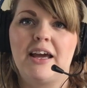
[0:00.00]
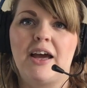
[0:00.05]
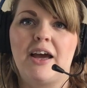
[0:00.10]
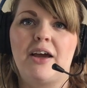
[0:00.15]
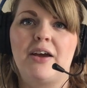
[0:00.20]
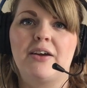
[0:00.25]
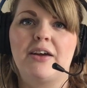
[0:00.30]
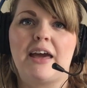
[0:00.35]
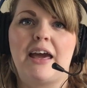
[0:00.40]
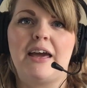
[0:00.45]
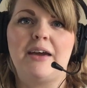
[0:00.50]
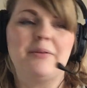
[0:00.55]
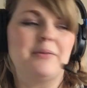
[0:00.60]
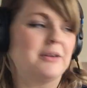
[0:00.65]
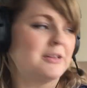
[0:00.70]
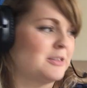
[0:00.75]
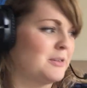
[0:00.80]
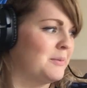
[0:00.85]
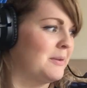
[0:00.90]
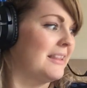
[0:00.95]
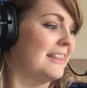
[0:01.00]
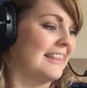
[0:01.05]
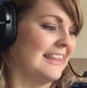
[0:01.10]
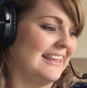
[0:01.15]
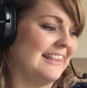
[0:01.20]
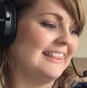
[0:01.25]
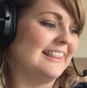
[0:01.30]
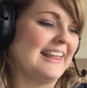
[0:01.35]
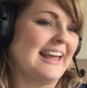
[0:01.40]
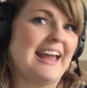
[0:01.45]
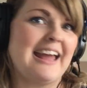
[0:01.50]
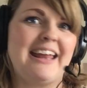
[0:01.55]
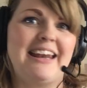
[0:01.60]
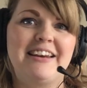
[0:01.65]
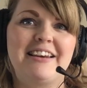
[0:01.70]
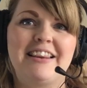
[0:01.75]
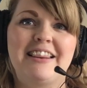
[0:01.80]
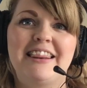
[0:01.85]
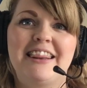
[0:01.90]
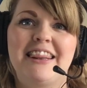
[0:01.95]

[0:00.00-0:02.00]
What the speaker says: Okay, what do we think then?